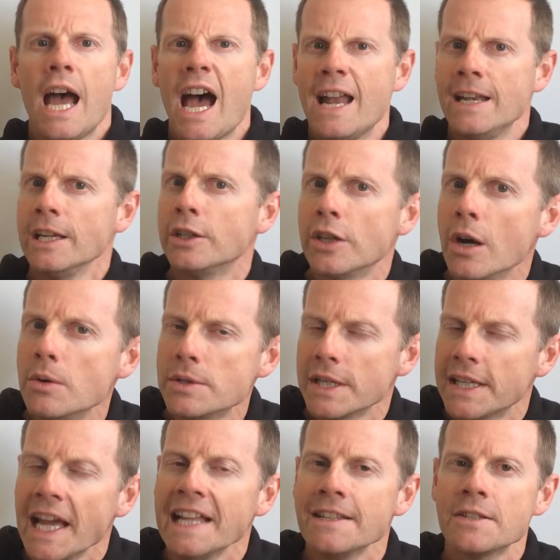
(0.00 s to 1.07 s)
And it goes
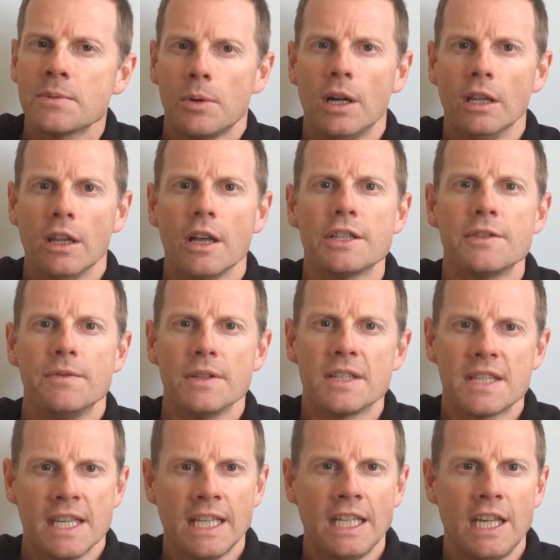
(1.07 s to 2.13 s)
against what a lot of us
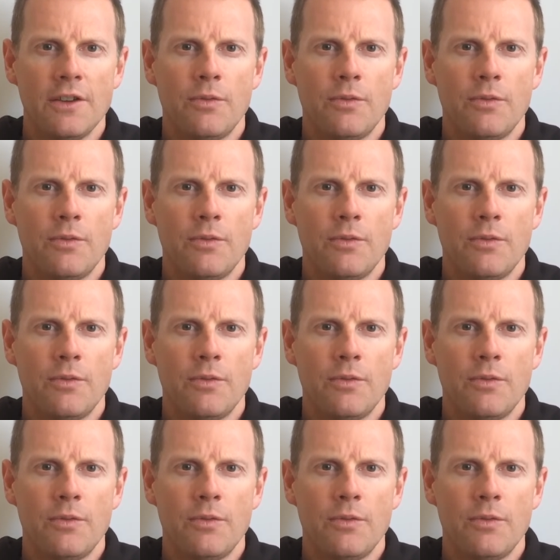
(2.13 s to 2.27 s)
think